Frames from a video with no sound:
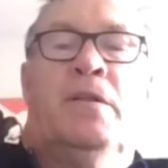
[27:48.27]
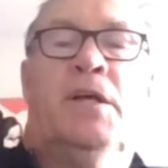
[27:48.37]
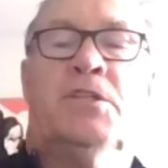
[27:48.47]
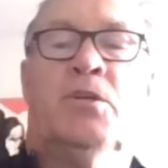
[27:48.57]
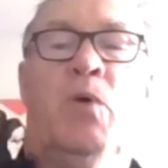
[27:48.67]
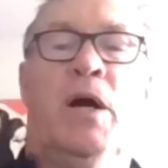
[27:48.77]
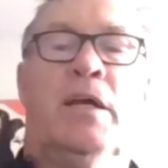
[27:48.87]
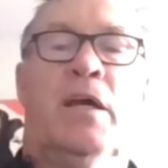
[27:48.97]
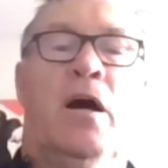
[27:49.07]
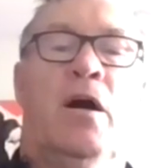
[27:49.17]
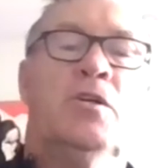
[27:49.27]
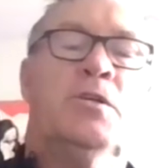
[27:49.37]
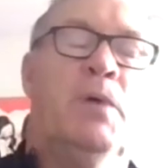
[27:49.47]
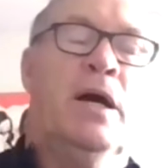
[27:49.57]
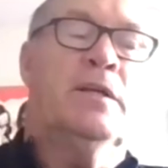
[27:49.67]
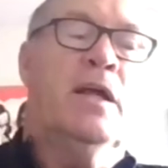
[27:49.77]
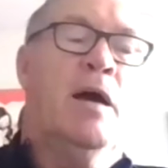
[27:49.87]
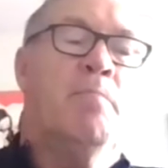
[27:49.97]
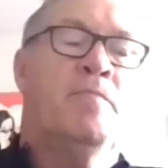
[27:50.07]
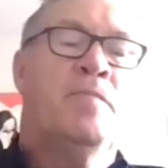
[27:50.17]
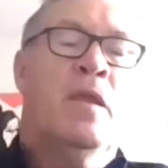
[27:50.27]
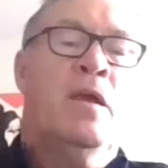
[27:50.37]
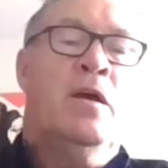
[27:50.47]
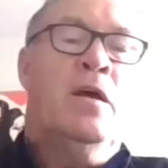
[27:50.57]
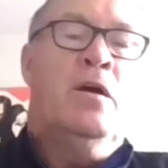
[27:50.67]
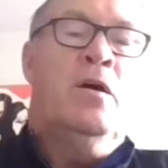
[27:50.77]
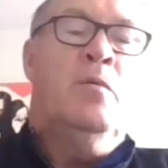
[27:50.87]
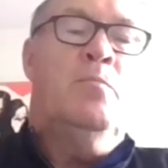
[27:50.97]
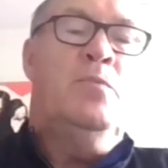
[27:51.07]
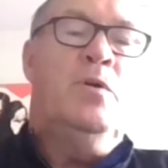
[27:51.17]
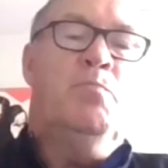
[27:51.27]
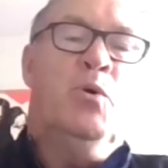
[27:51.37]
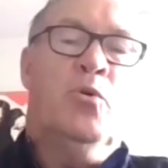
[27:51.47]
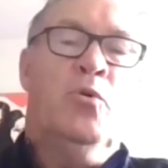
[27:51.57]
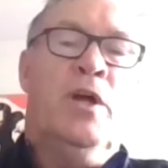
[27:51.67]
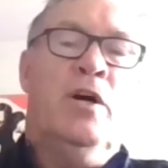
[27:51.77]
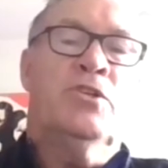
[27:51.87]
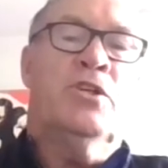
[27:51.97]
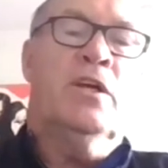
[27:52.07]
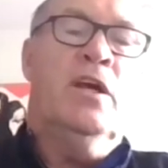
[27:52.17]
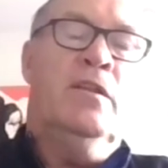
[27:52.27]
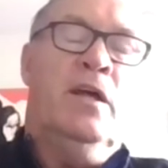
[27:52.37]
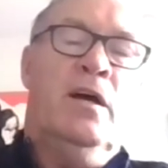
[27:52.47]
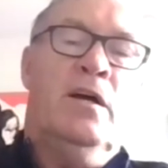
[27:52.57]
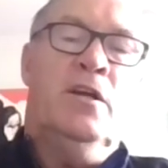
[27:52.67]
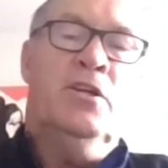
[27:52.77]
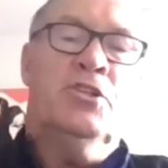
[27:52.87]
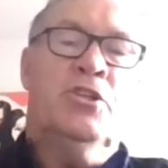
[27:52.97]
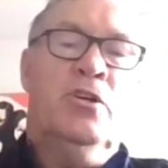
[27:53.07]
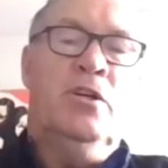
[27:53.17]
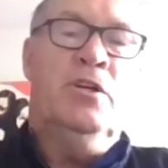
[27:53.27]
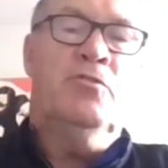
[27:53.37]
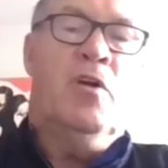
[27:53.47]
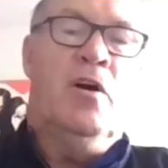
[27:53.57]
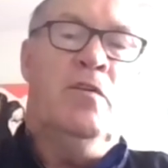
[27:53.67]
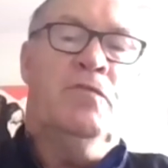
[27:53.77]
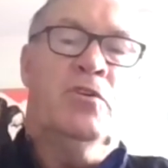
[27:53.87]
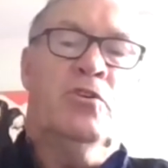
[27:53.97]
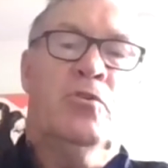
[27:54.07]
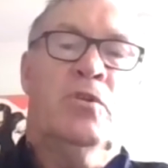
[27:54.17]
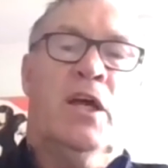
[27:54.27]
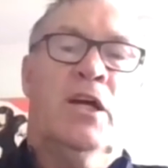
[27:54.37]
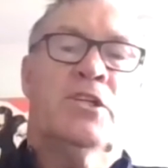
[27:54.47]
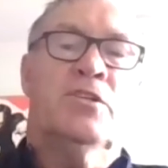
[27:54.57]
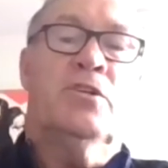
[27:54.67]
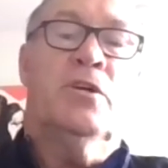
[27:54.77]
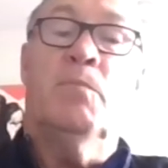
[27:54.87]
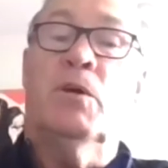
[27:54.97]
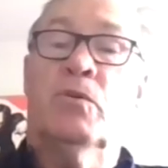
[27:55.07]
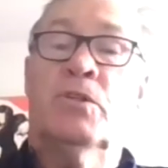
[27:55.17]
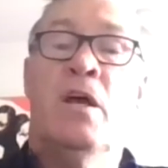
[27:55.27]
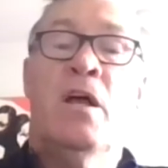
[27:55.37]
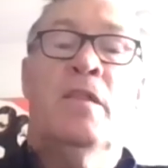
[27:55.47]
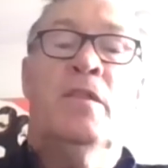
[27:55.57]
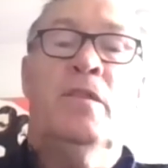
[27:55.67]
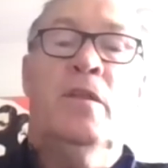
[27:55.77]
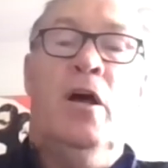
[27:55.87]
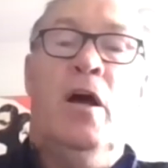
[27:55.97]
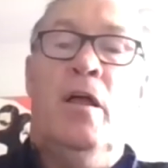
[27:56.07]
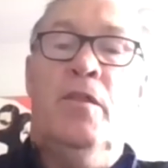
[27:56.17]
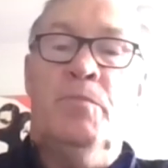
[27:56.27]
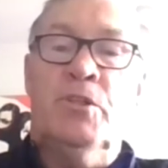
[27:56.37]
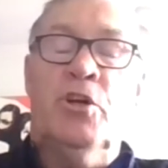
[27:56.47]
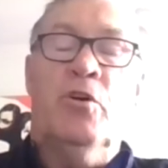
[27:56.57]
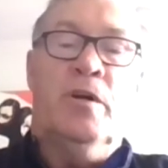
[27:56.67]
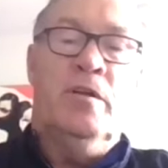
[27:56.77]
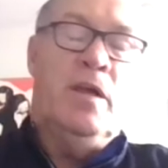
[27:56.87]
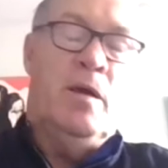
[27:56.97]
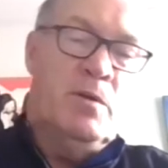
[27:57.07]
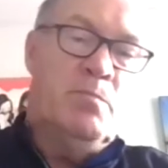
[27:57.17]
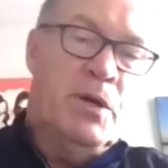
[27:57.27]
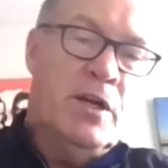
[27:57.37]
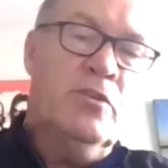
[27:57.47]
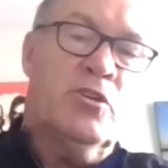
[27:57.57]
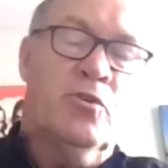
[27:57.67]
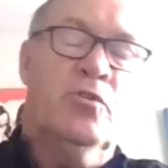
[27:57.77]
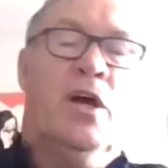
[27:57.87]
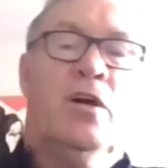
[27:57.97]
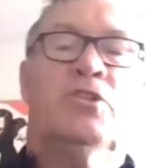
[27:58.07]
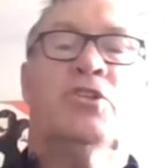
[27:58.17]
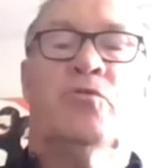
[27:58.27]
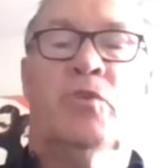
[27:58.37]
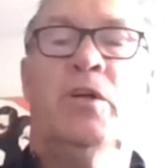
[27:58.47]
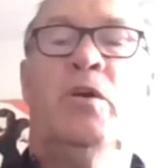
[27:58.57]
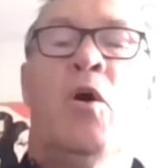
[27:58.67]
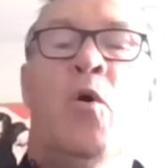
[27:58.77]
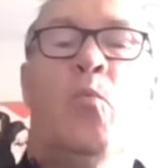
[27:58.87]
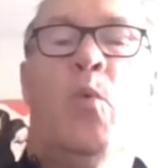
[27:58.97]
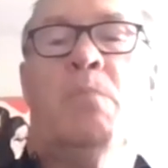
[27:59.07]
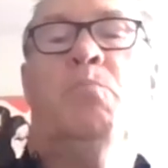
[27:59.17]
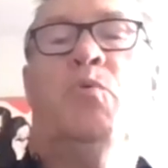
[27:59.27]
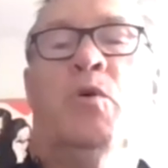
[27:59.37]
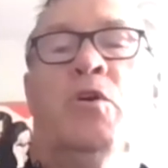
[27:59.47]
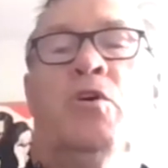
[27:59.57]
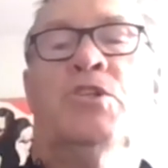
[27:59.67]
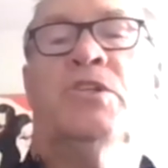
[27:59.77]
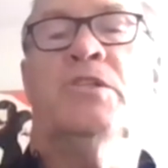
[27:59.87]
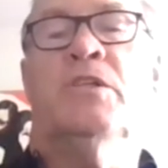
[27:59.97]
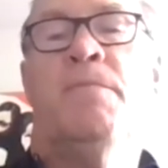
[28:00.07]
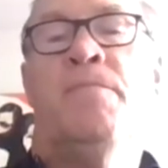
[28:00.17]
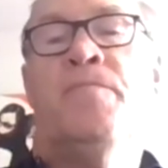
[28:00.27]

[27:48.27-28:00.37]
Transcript: That's the way it goes. But you put all those together, and it certainly drove the 2000 team because the majority of them had been through those 3 one-point losses.